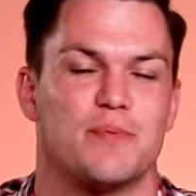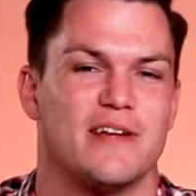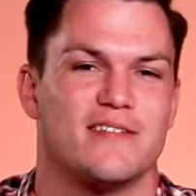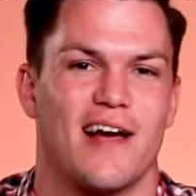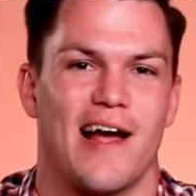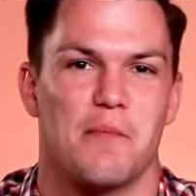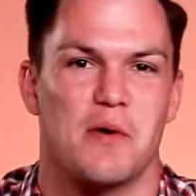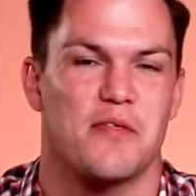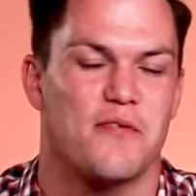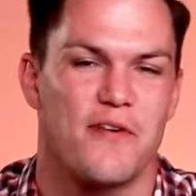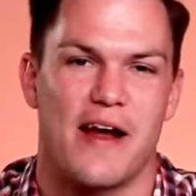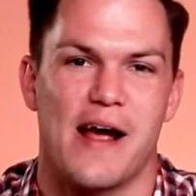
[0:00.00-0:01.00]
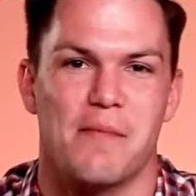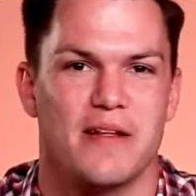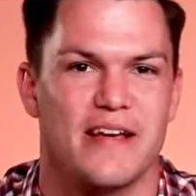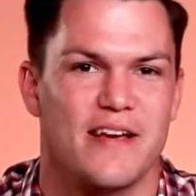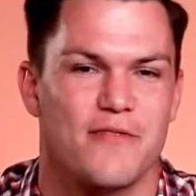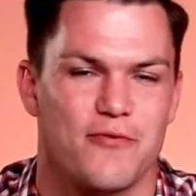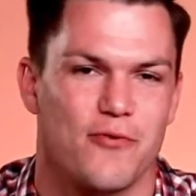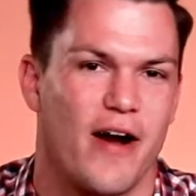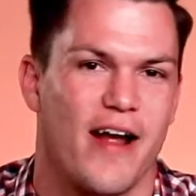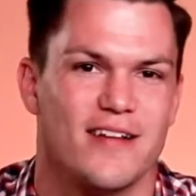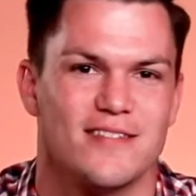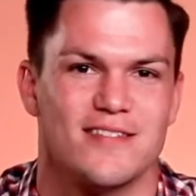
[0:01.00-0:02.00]
spending time with family,
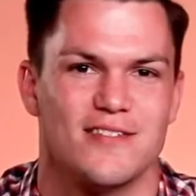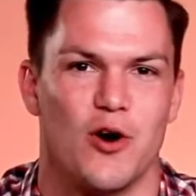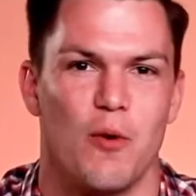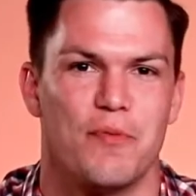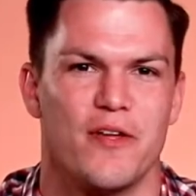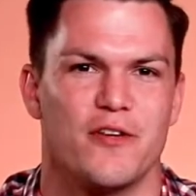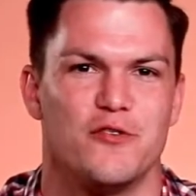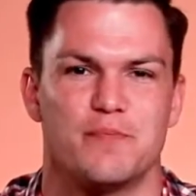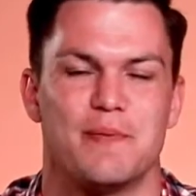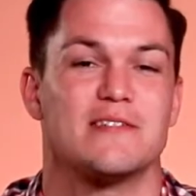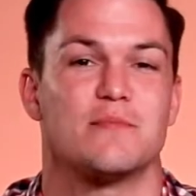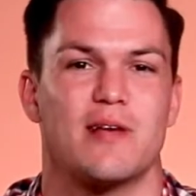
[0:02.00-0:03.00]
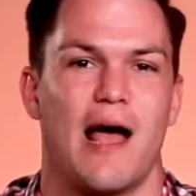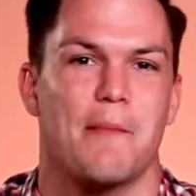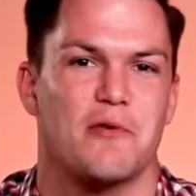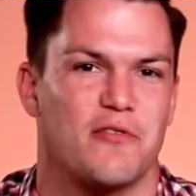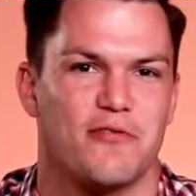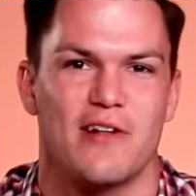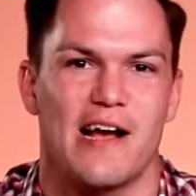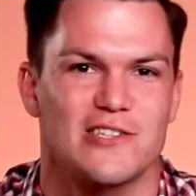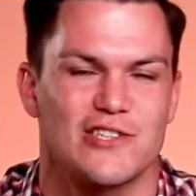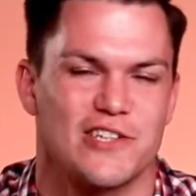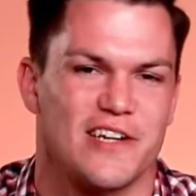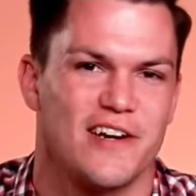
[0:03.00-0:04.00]
friends, and hope that you spent some time in
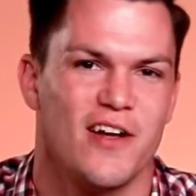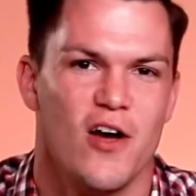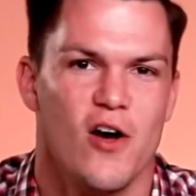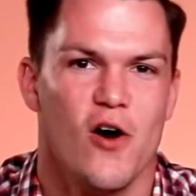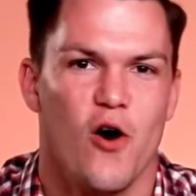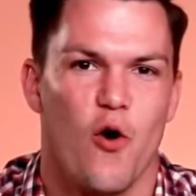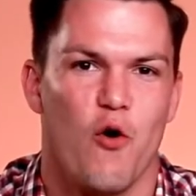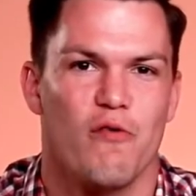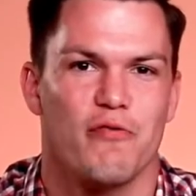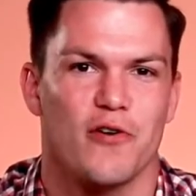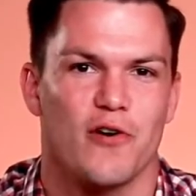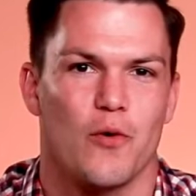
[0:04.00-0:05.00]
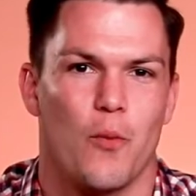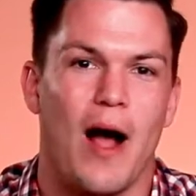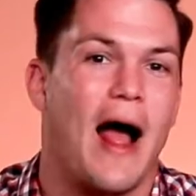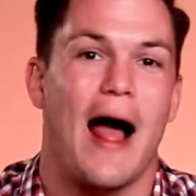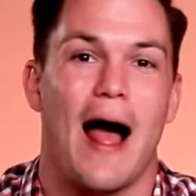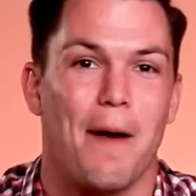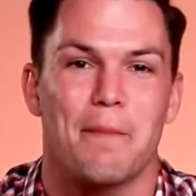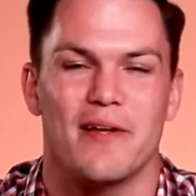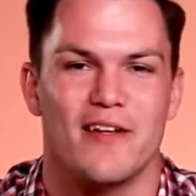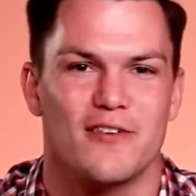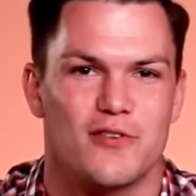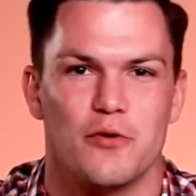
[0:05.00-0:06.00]
reflection over what
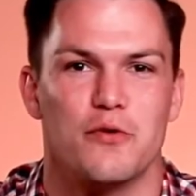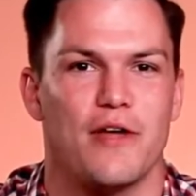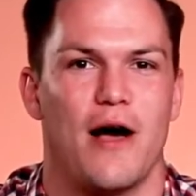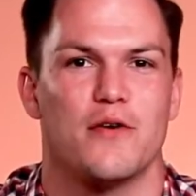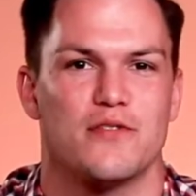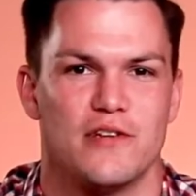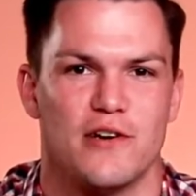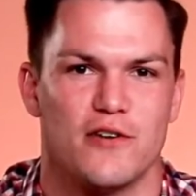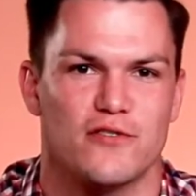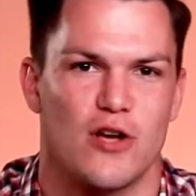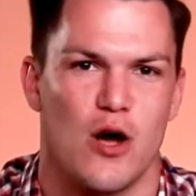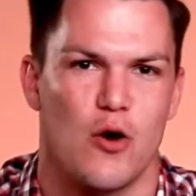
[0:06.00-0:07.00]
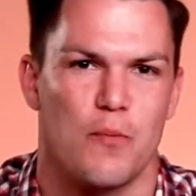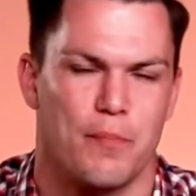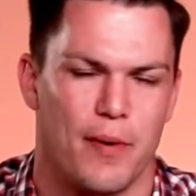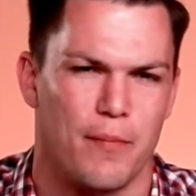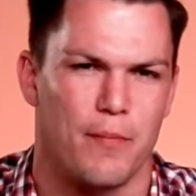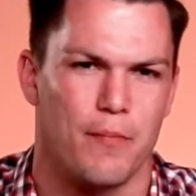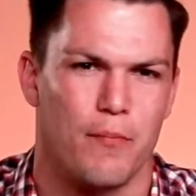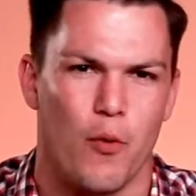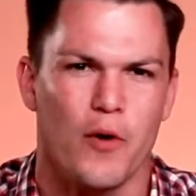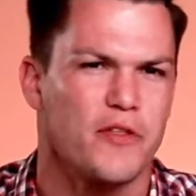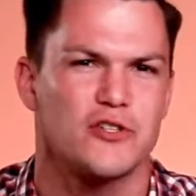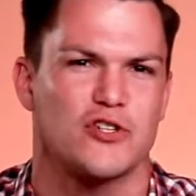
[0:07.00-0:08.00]
happened 2,000 years ago, but
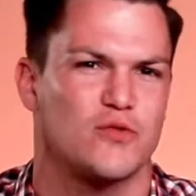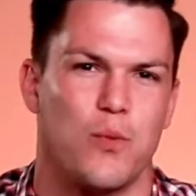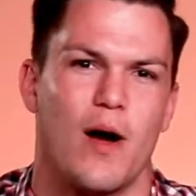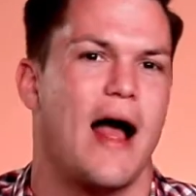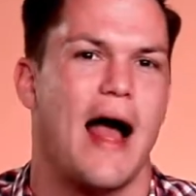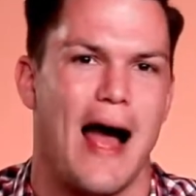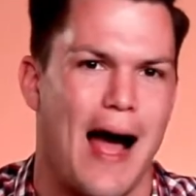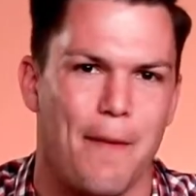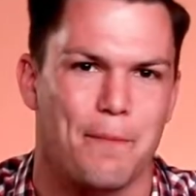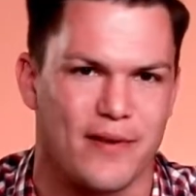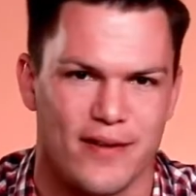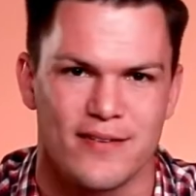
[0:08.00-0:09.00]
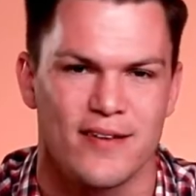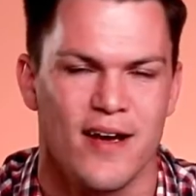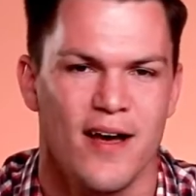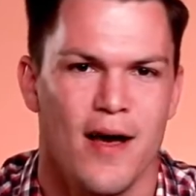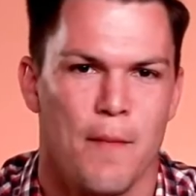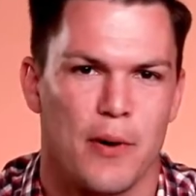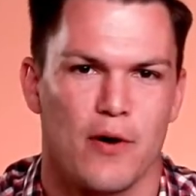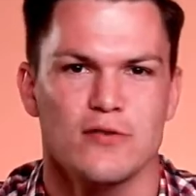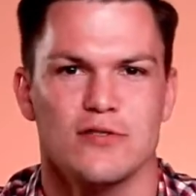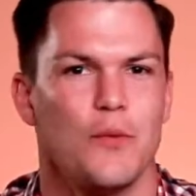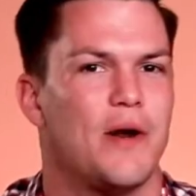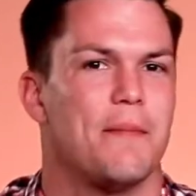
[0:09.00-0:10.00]
more than just what happened, but
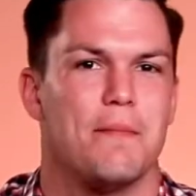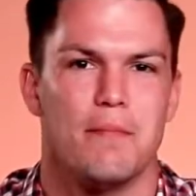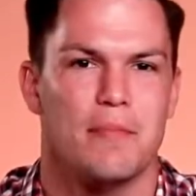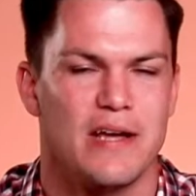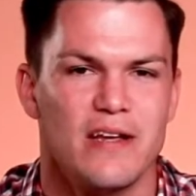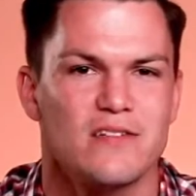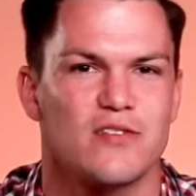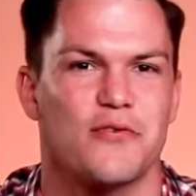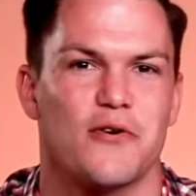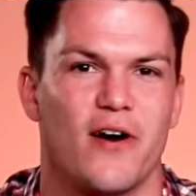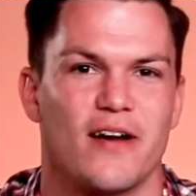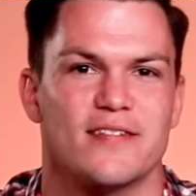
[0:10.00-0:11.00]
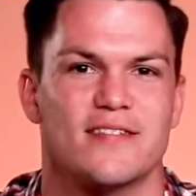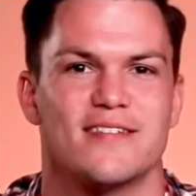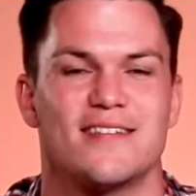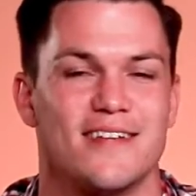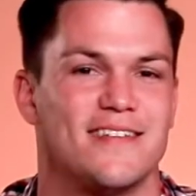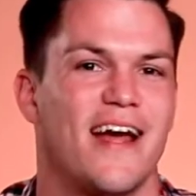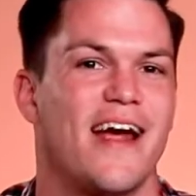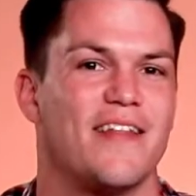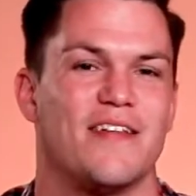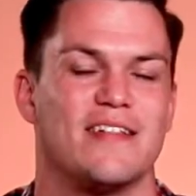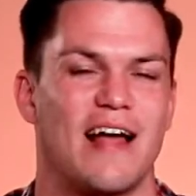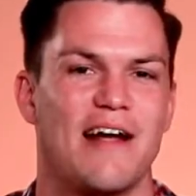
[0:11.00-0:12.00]
also what it means for us today
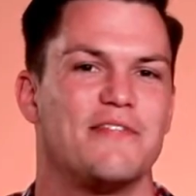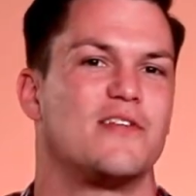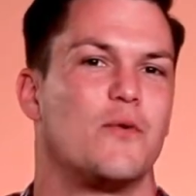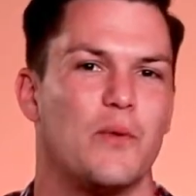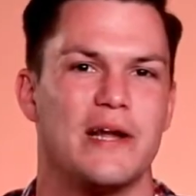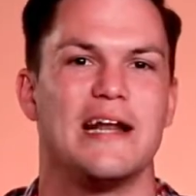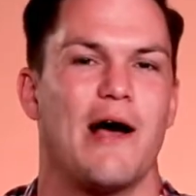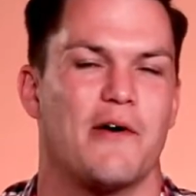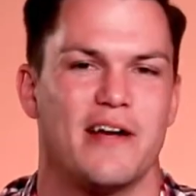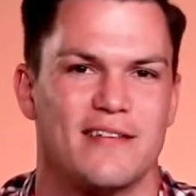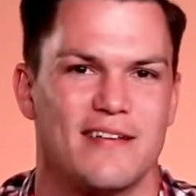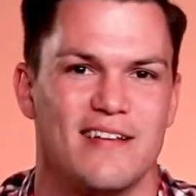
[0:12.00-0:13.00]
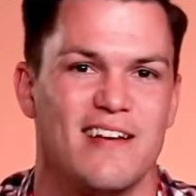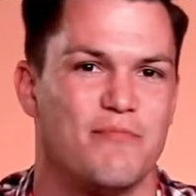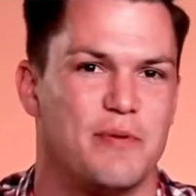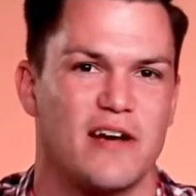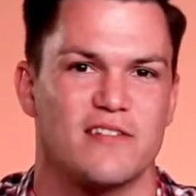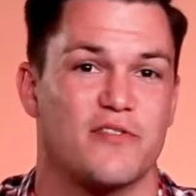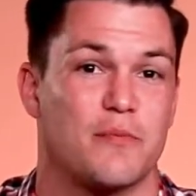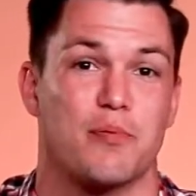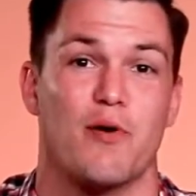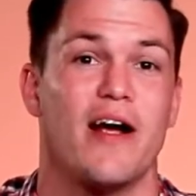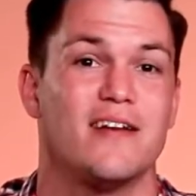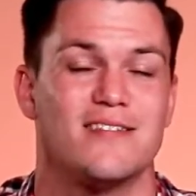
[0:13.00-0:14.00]
and the lives that we now get to live because of the
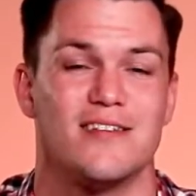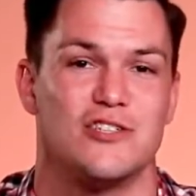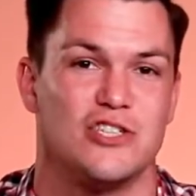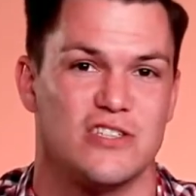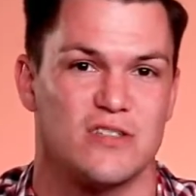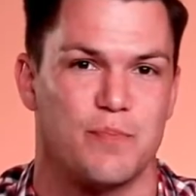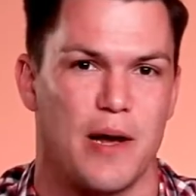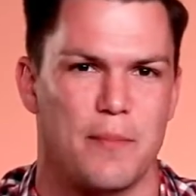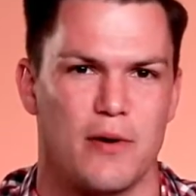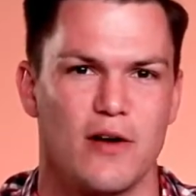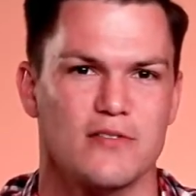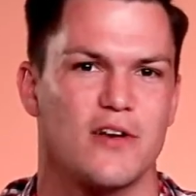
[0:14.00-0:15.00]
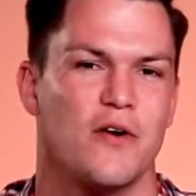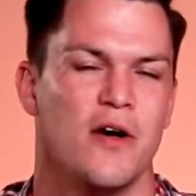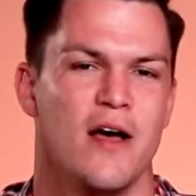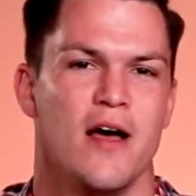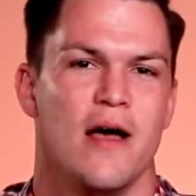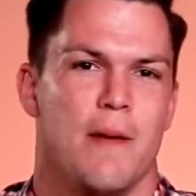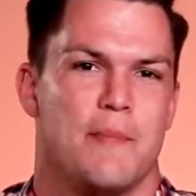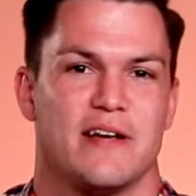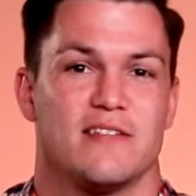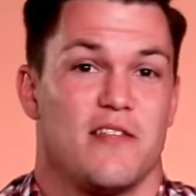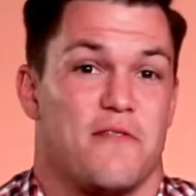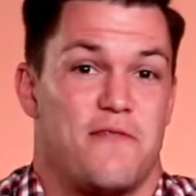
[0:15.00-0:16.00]
price that Jesus paid, but also
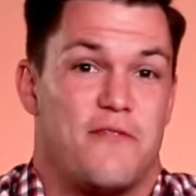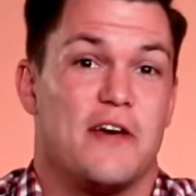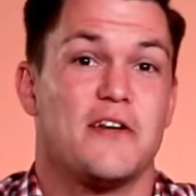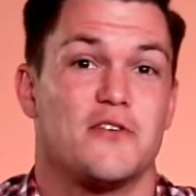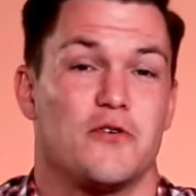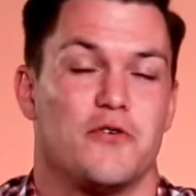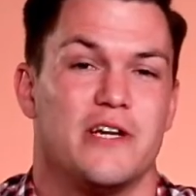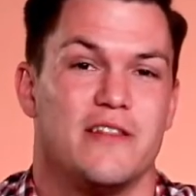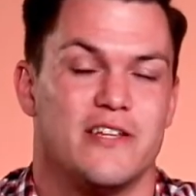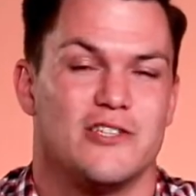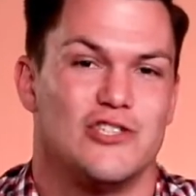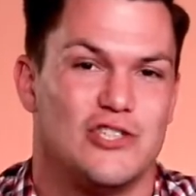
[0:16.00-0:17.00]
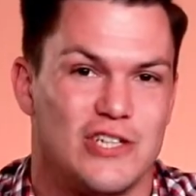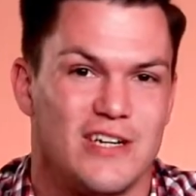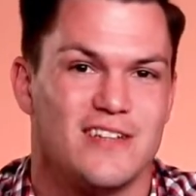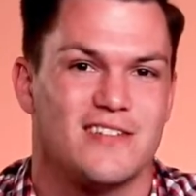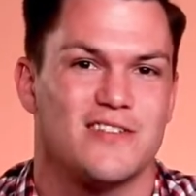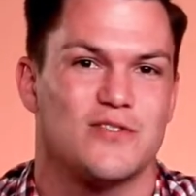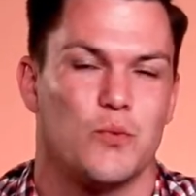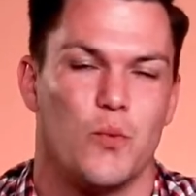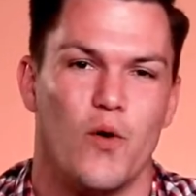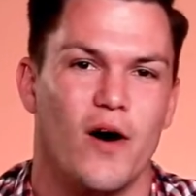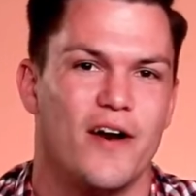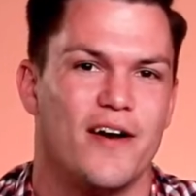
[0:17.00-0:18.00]
because of the victory that Jesus
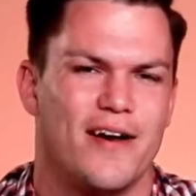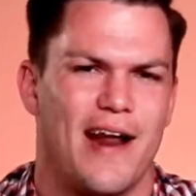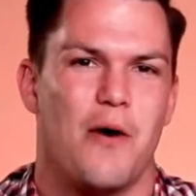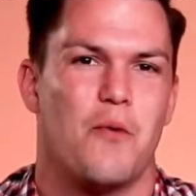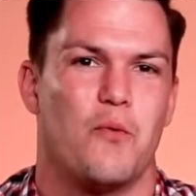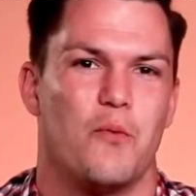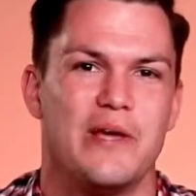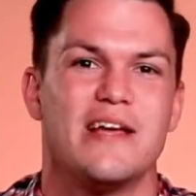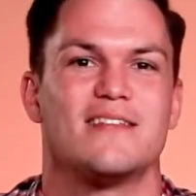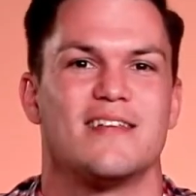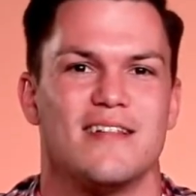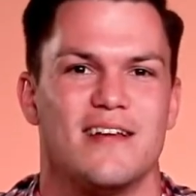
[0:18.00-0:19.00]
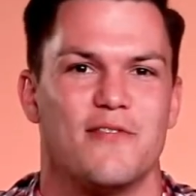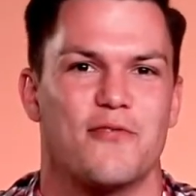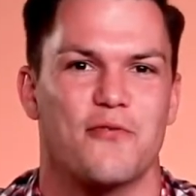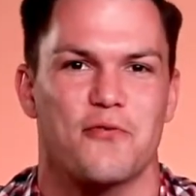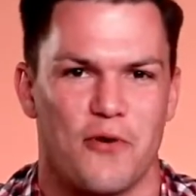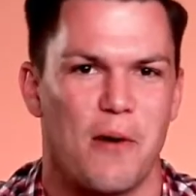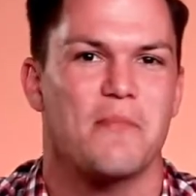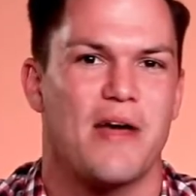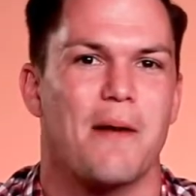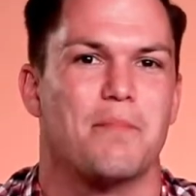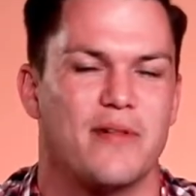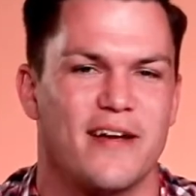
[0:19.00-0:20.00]
won. Now we get to live from
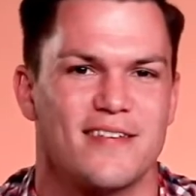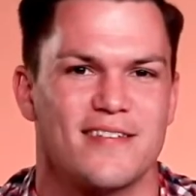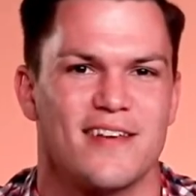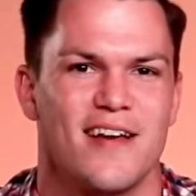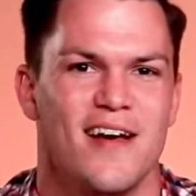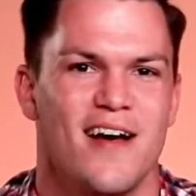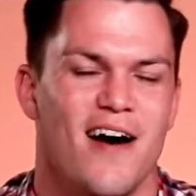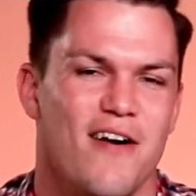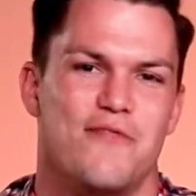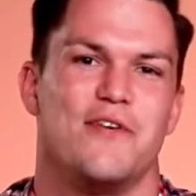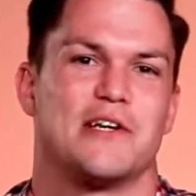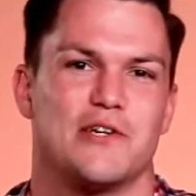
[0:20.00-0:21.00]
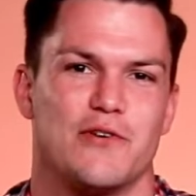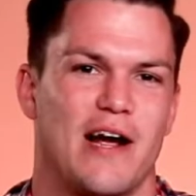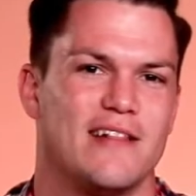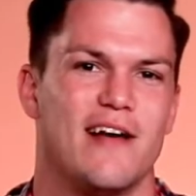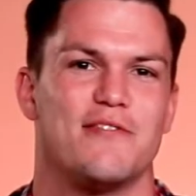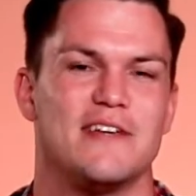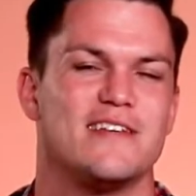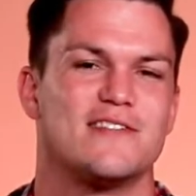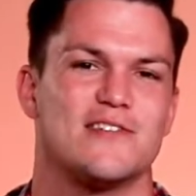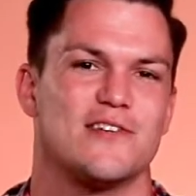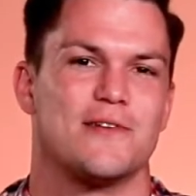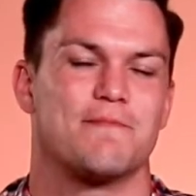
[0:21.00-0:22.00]
that place of victory. I love
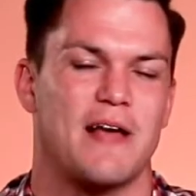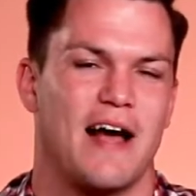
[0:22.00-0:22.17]
Easter.